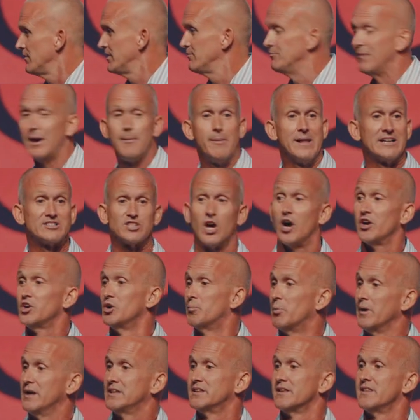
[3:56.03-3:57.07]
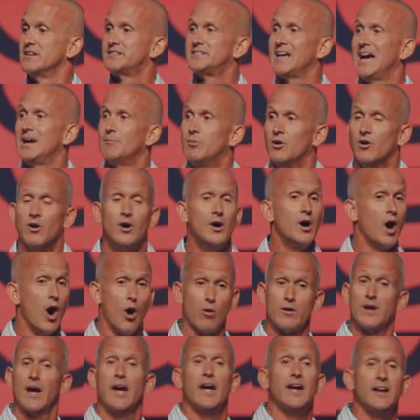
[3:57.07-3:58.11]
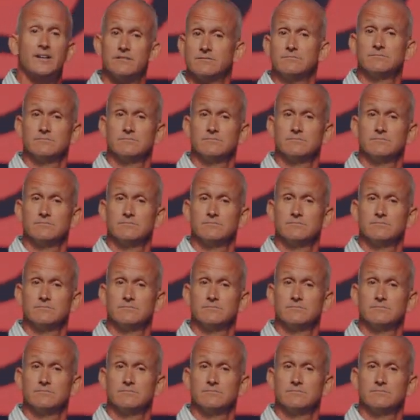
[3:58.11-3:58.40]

Maybe that's all you bring to the table. Okay.